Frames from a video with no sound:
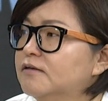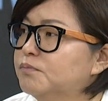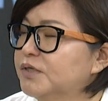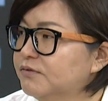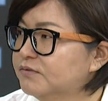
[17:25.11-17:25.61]

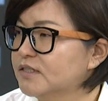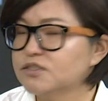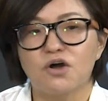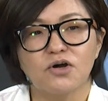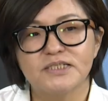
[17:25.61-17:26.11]
breathe this
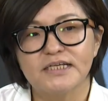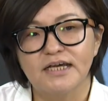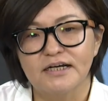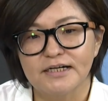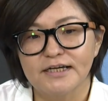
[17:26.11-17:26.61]
toxic
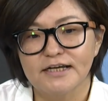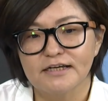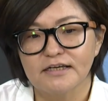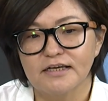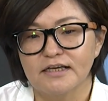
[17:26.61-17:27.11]
area,
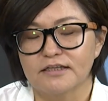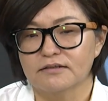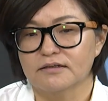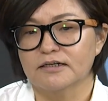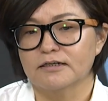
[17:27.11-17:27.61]

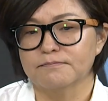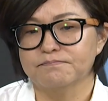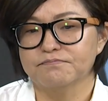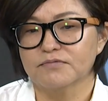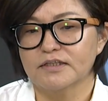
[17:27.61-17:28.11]
and
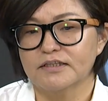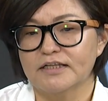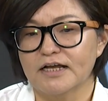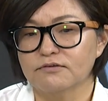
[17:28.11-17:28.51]
that